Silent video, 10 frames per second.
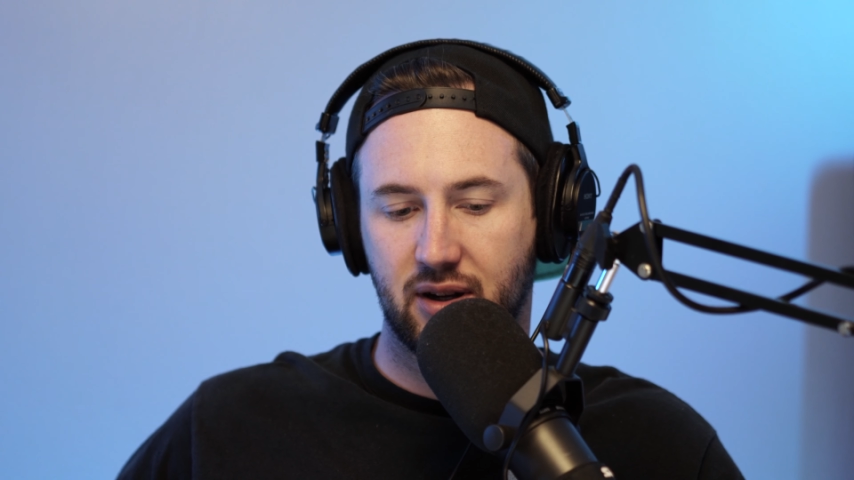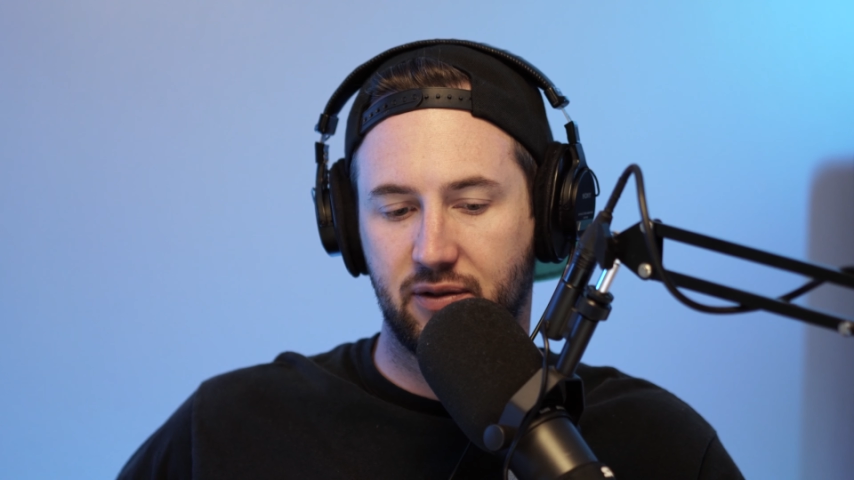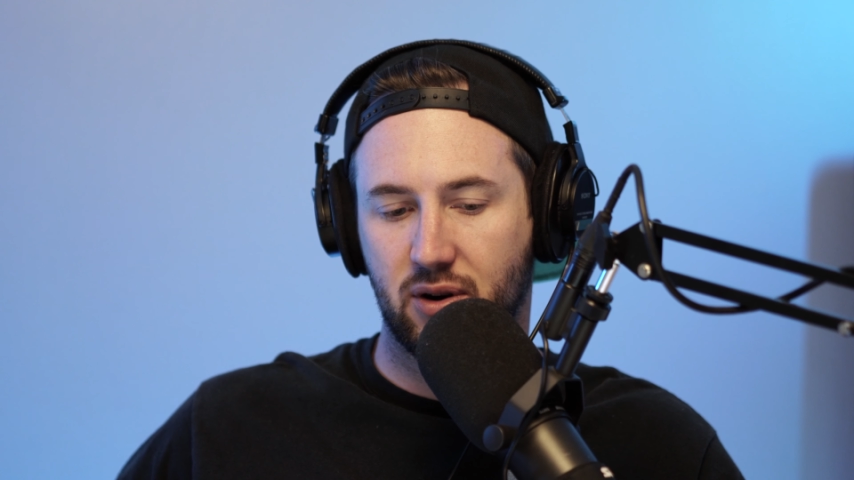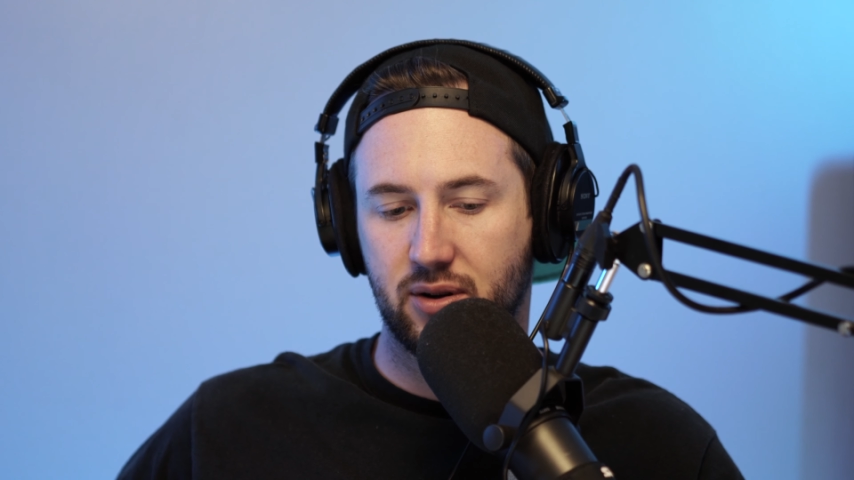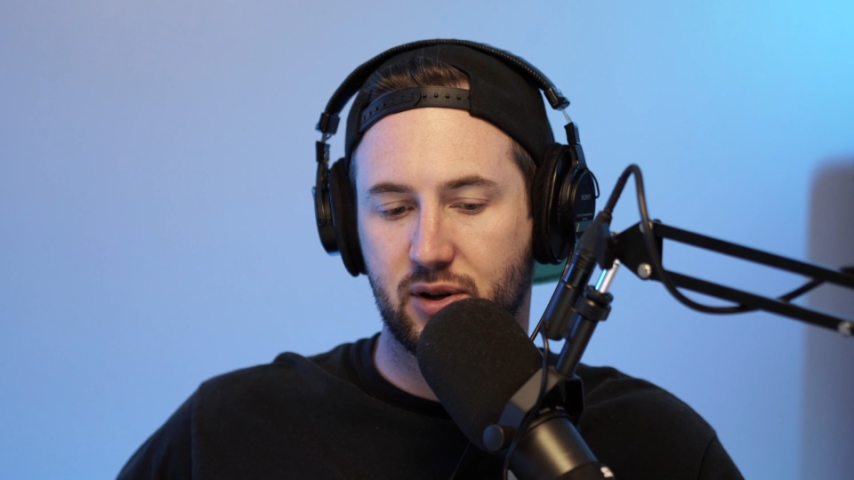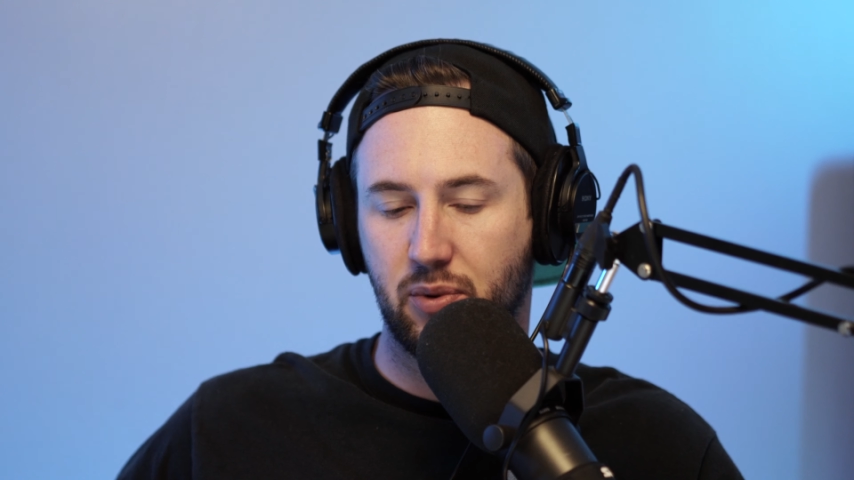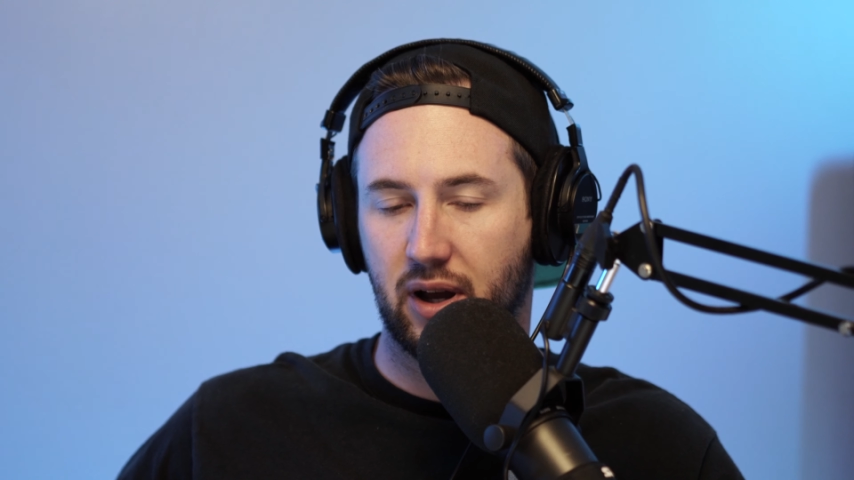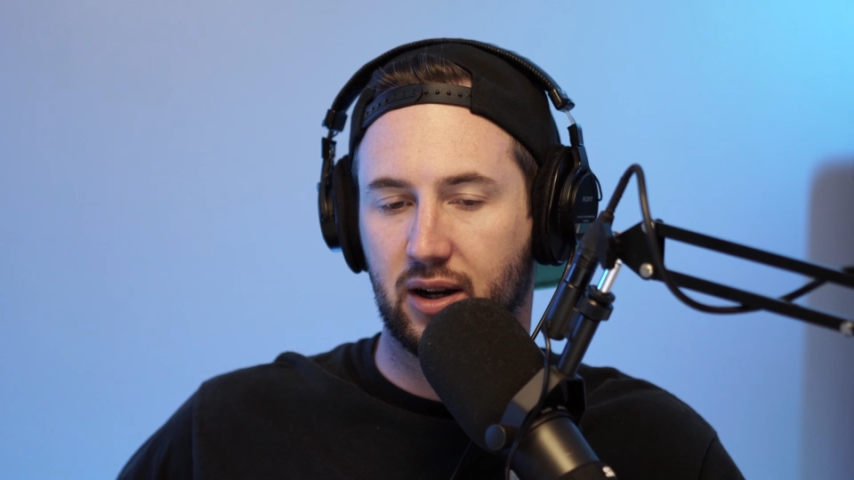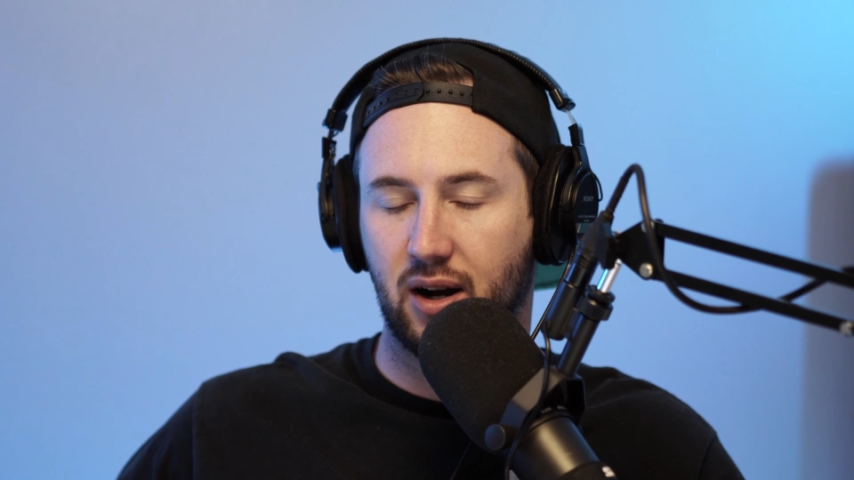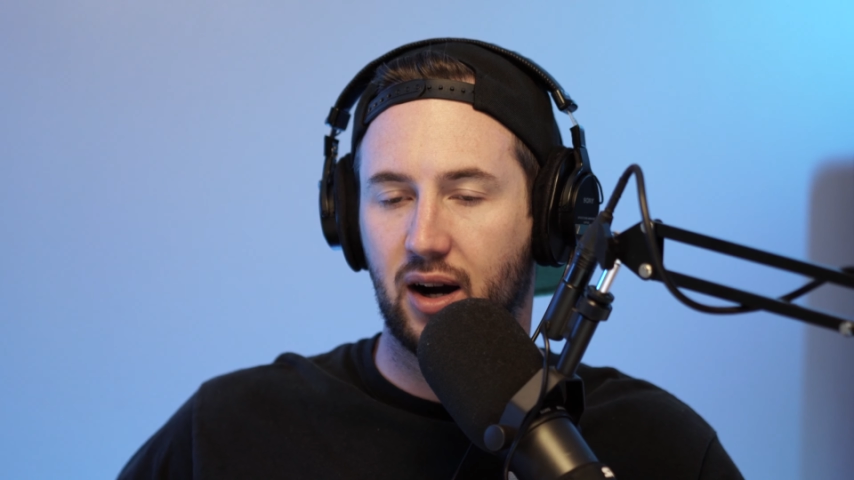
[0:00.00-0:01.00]
If you're used to
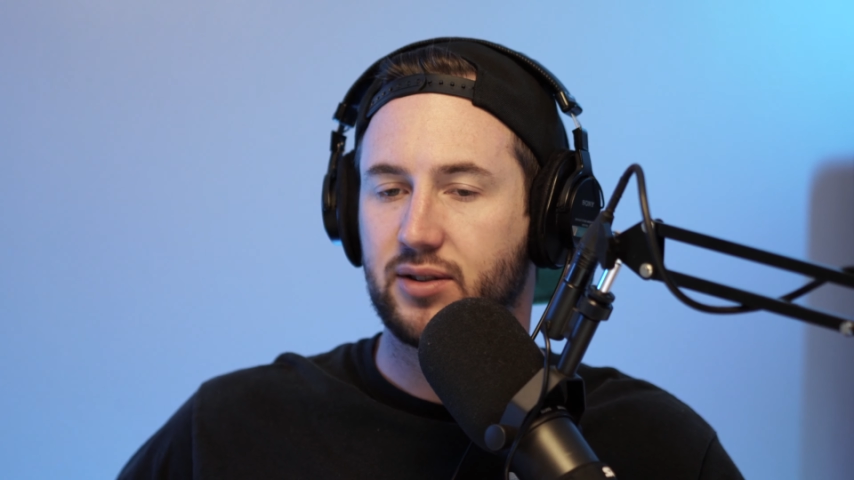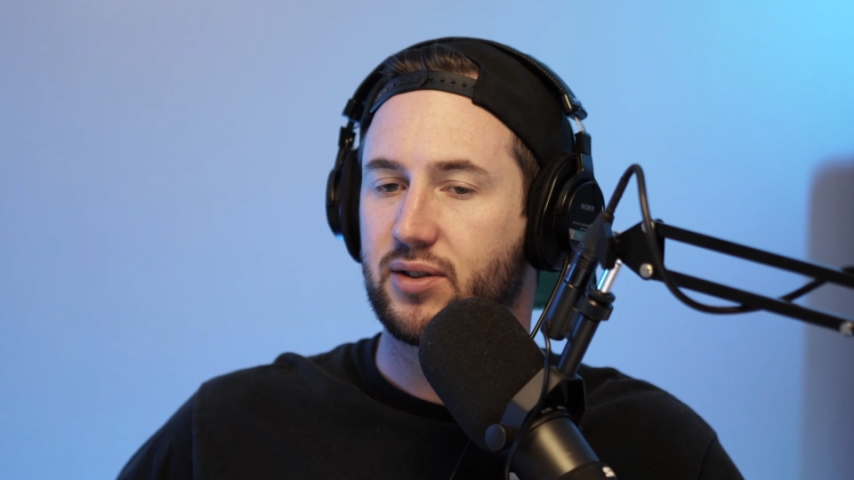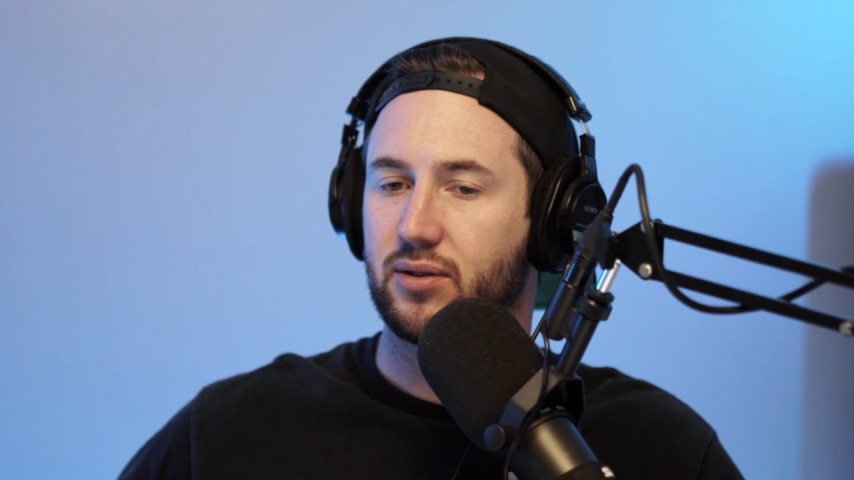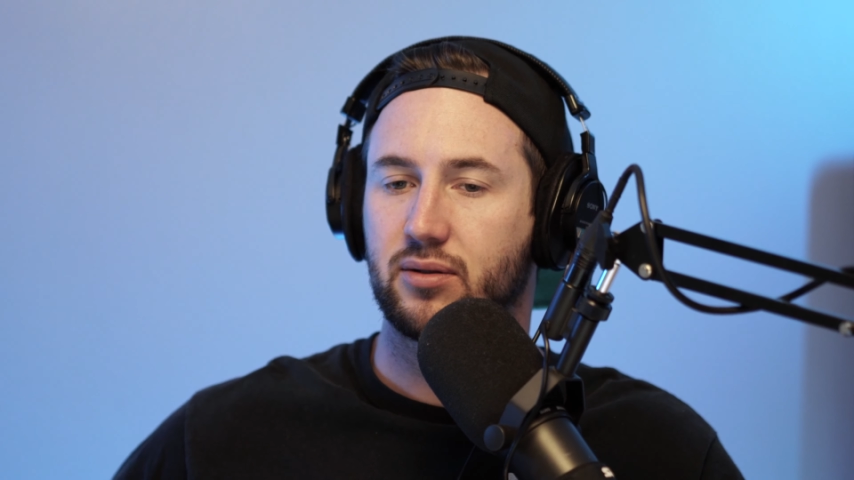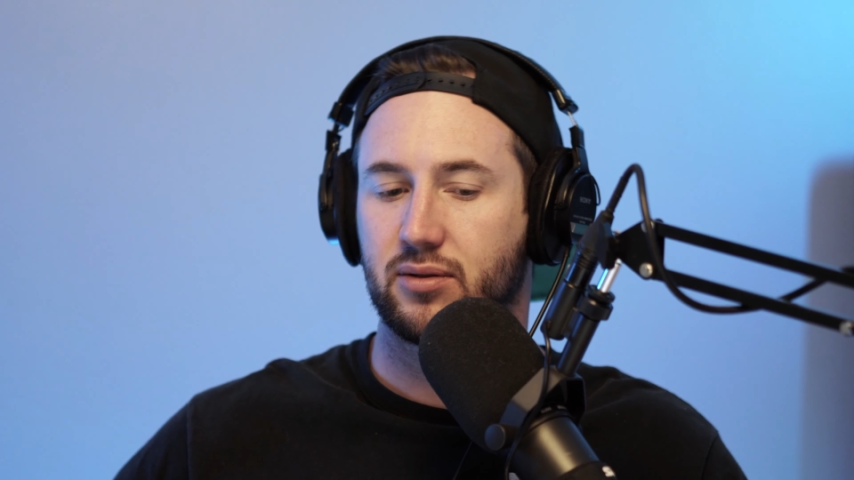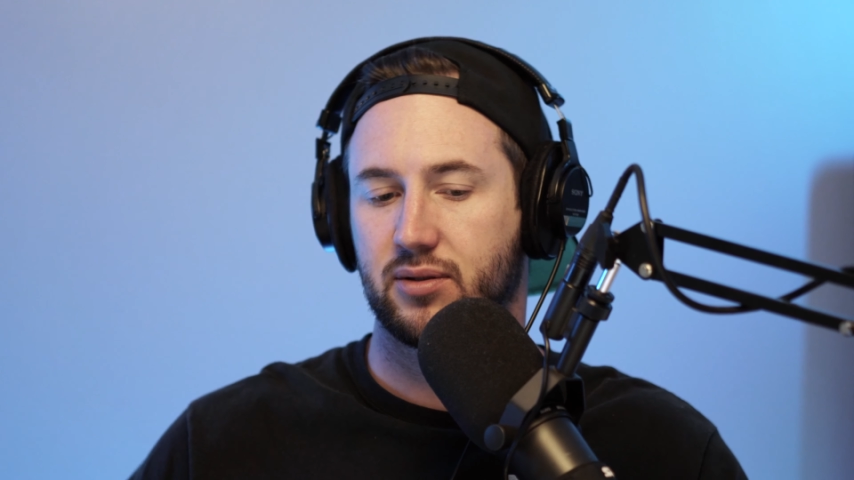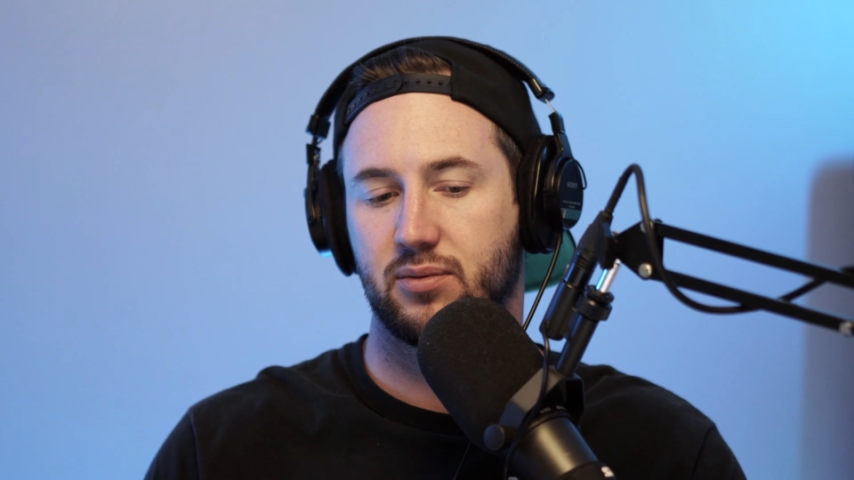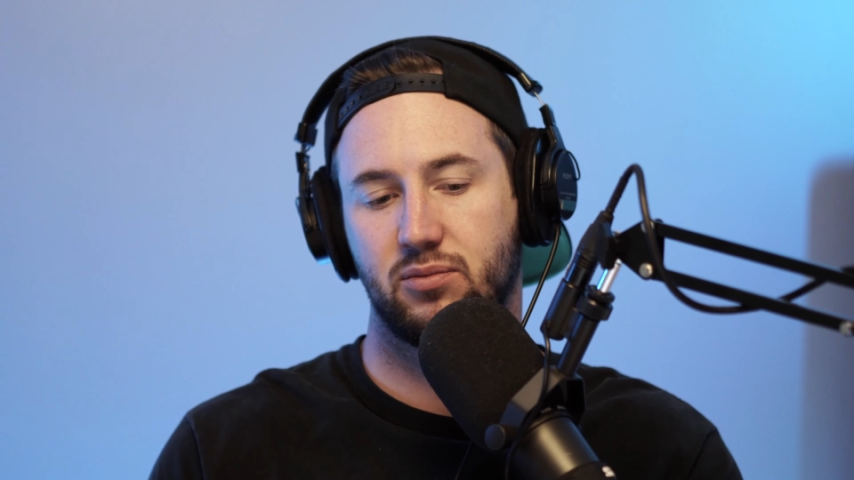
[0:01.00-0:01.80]
playing consoles